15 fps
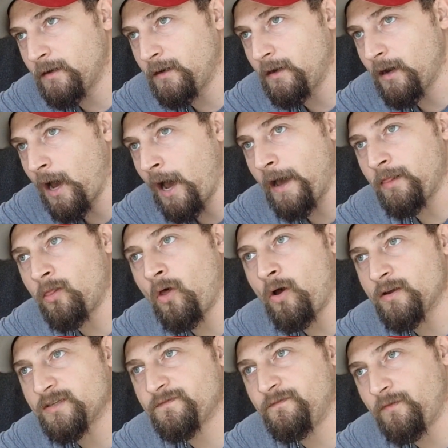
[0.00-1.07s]
I
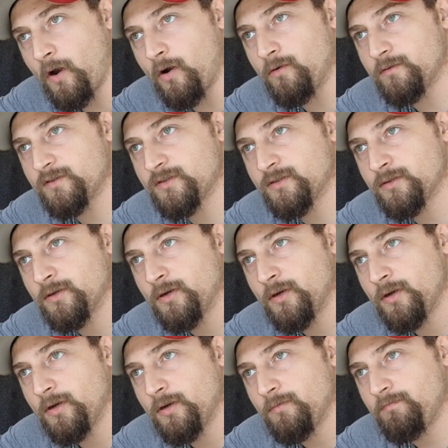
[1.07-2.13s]
lost votes
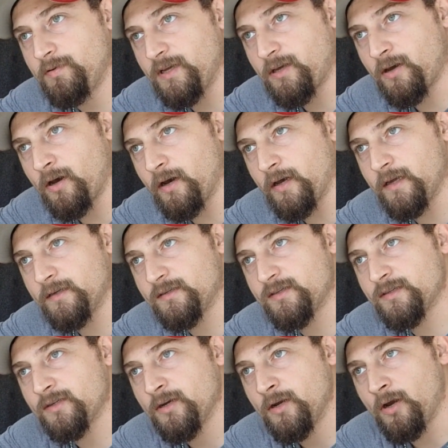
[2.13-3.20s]

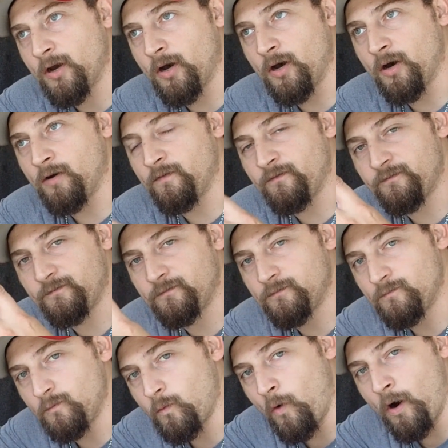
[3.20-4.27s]
because of,
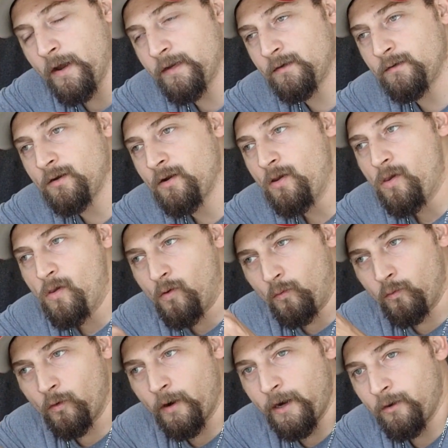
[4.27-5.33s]
one,
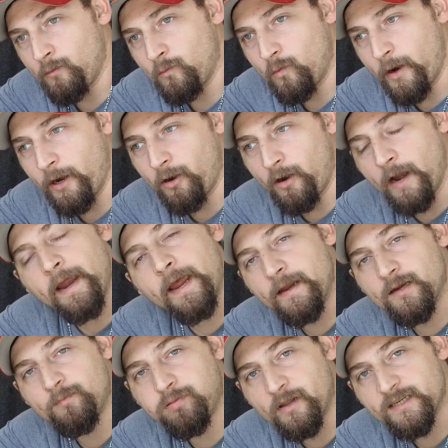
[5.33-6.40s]
where I
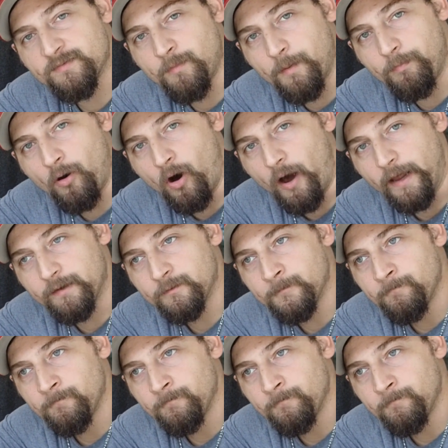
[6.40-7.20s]
had to place my pot.